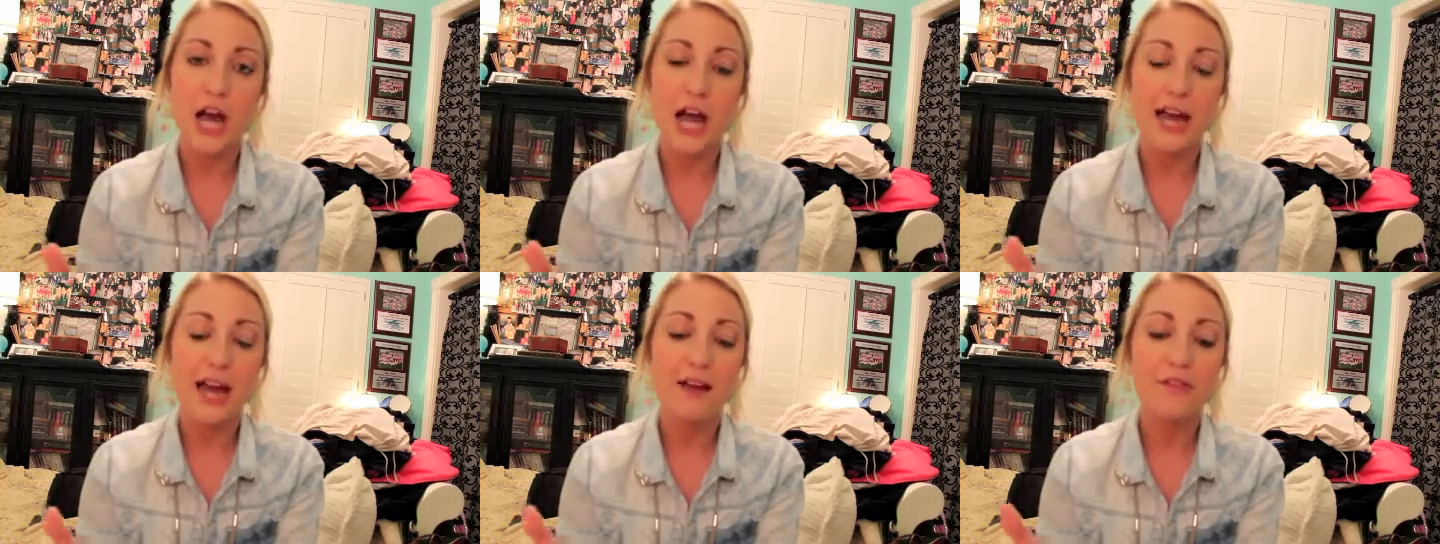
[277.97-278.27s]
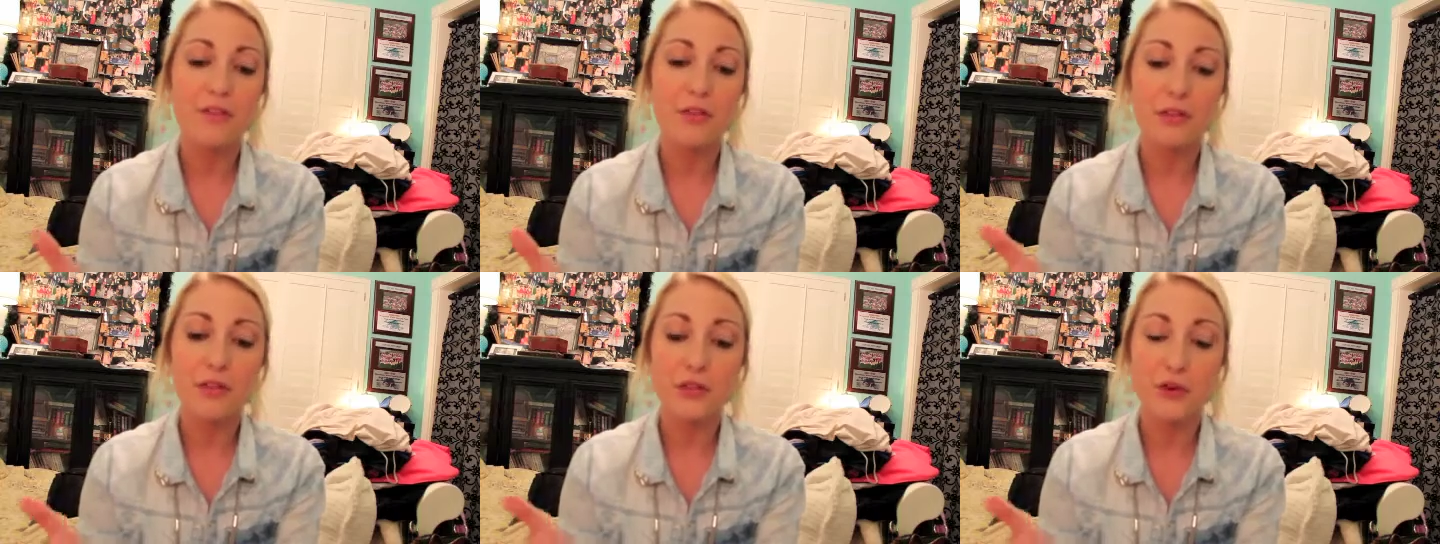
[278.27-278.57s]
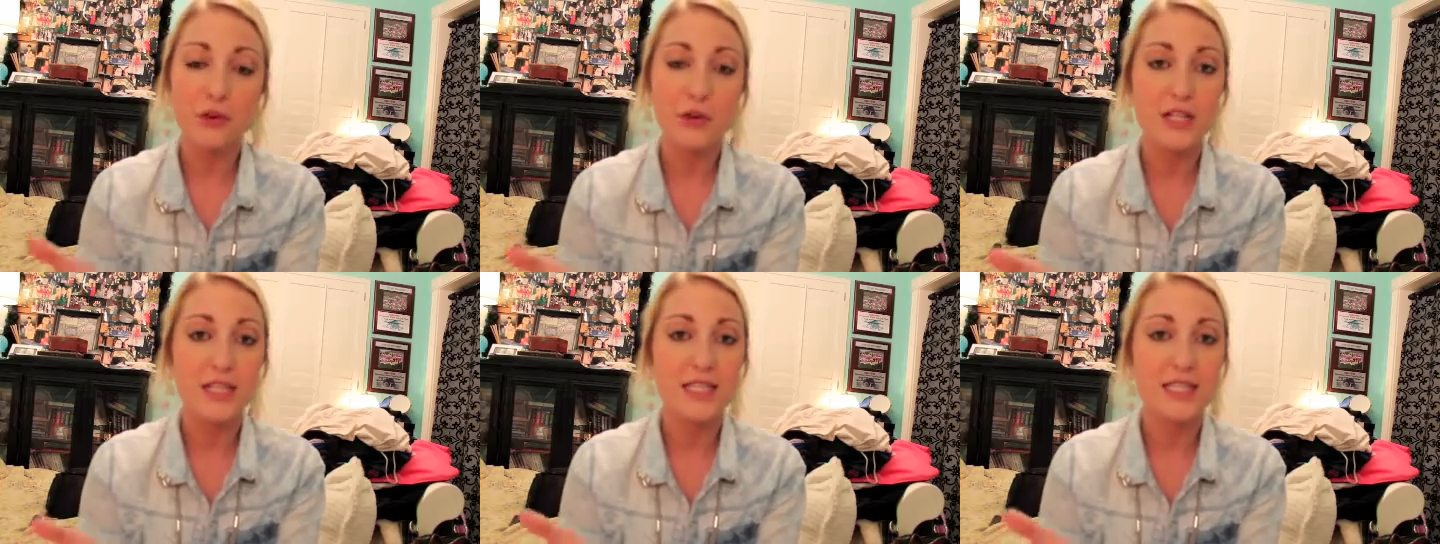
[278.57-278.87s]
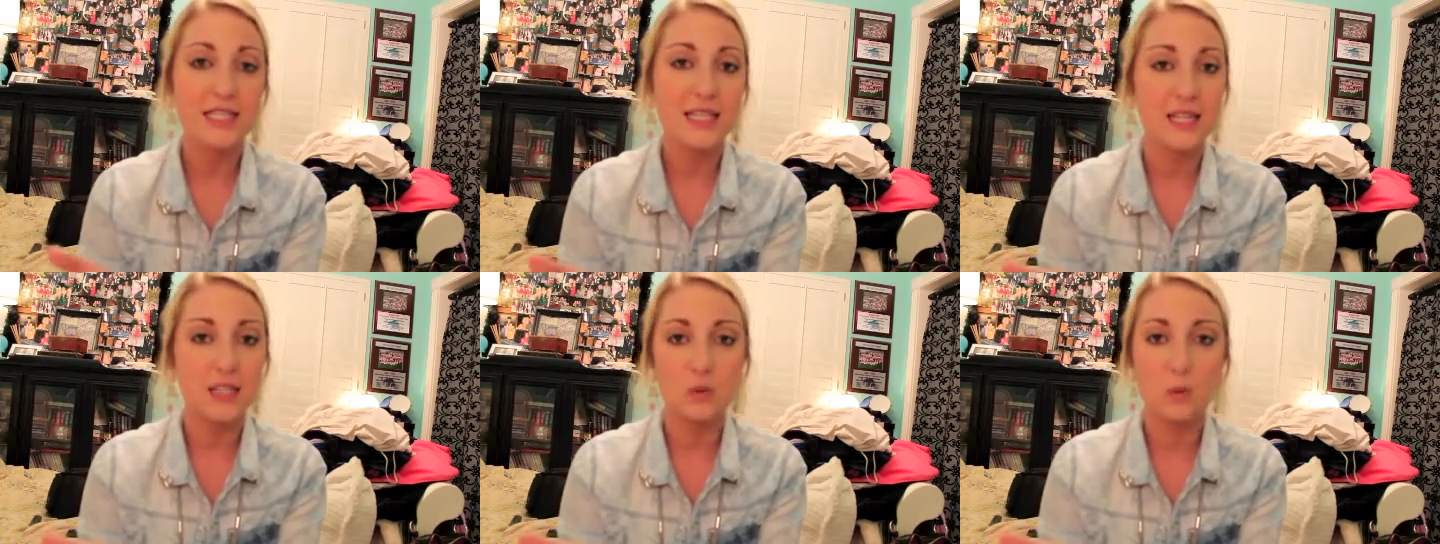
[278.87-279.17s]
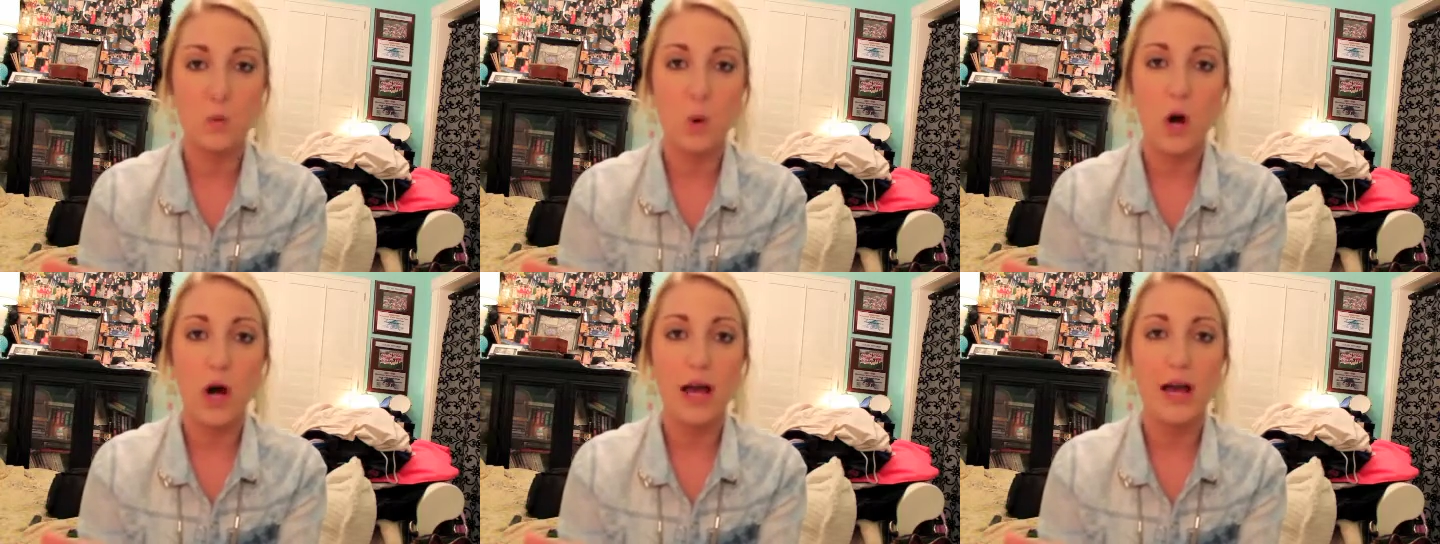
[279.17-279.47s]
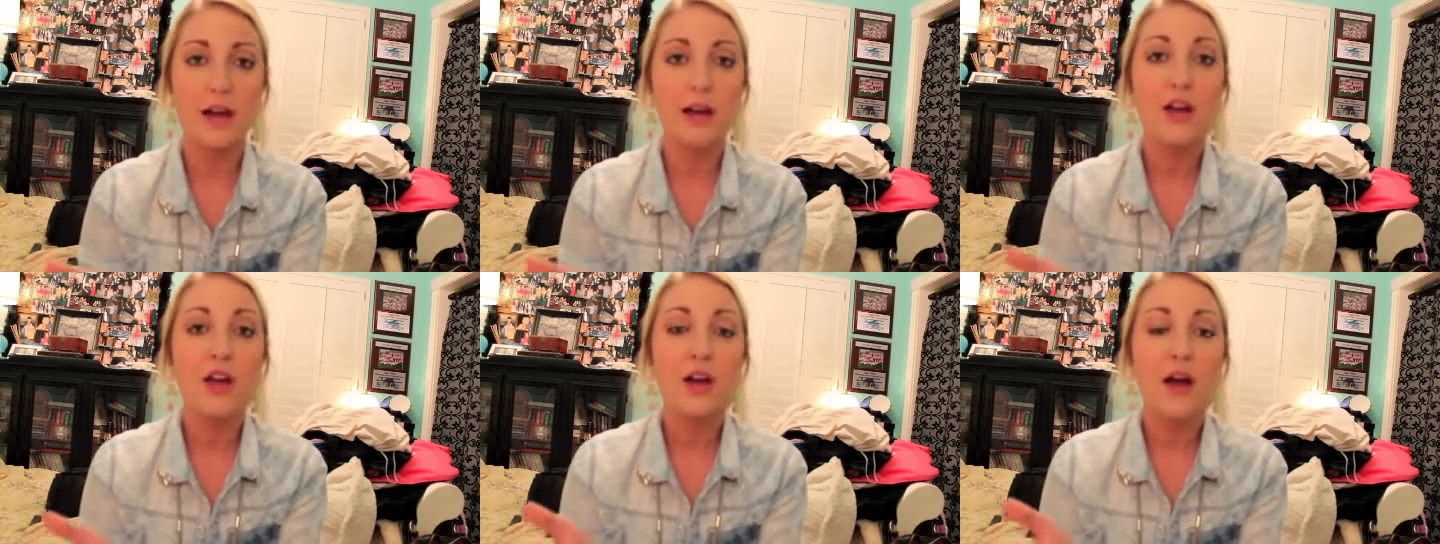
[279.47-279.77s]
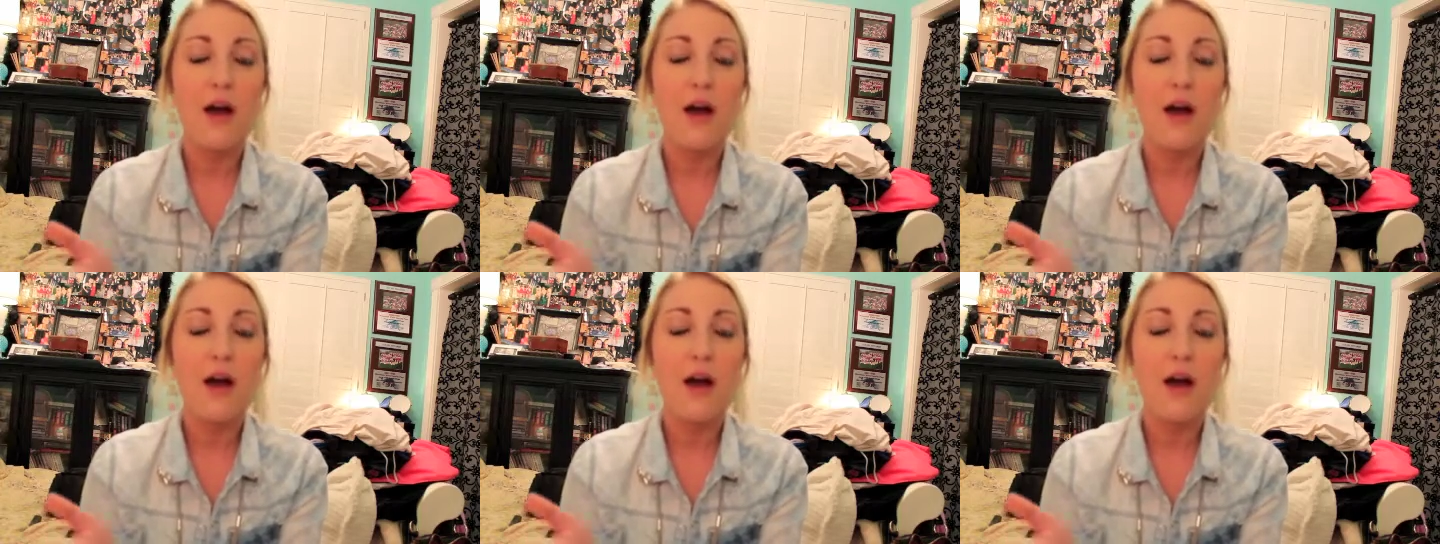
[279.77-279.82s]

I have a 36 watt